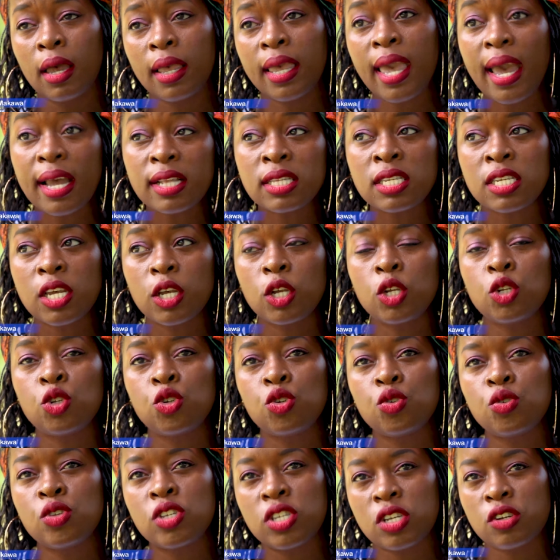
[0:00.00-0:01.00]
cancer
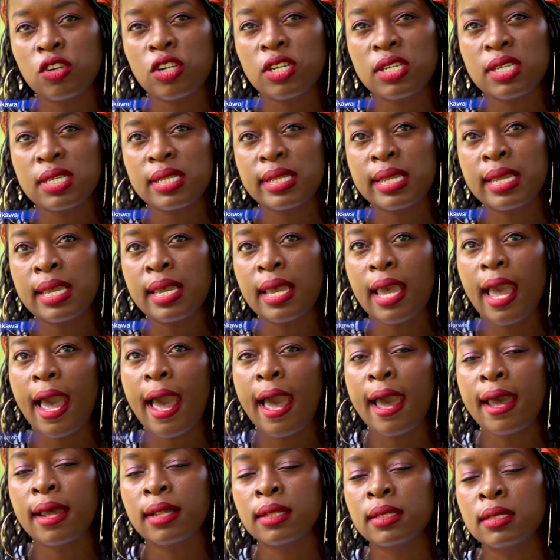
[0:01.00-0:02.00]
issue seriously
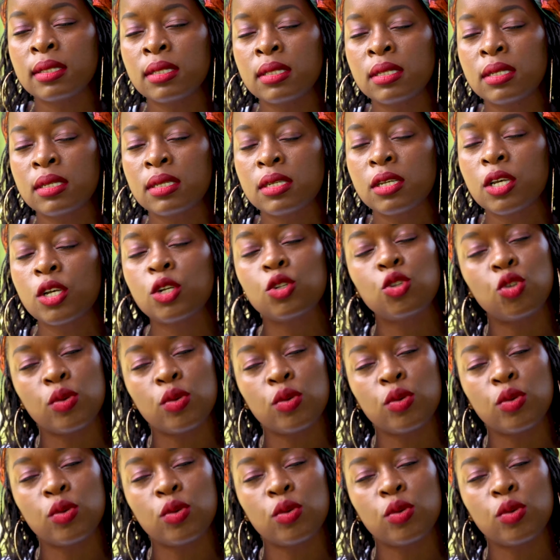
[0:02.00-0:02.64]
and